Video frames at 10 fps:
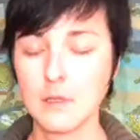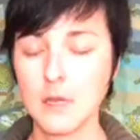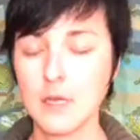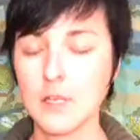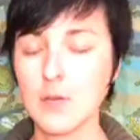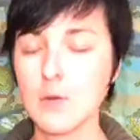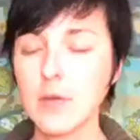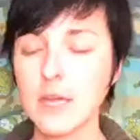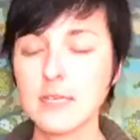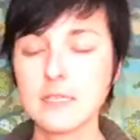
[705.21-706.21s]
And you
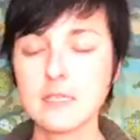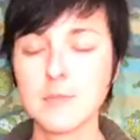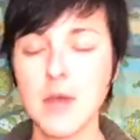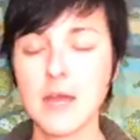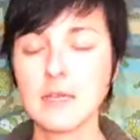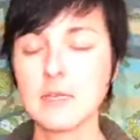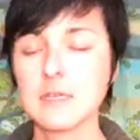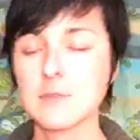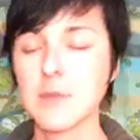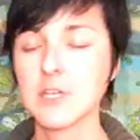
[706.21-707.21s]
can spend
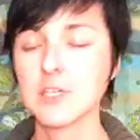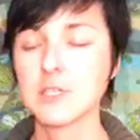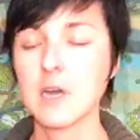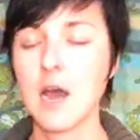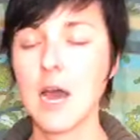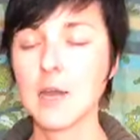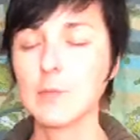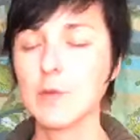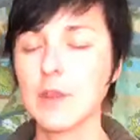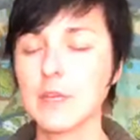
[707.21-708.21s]
as much time
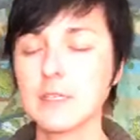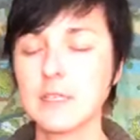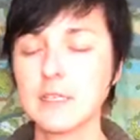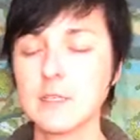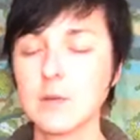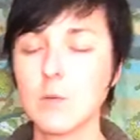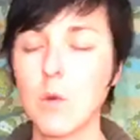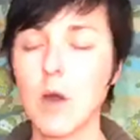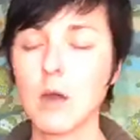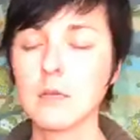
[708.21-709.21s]
with this as you
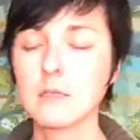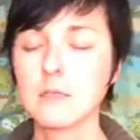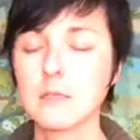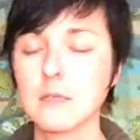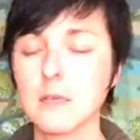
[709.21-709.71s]
want.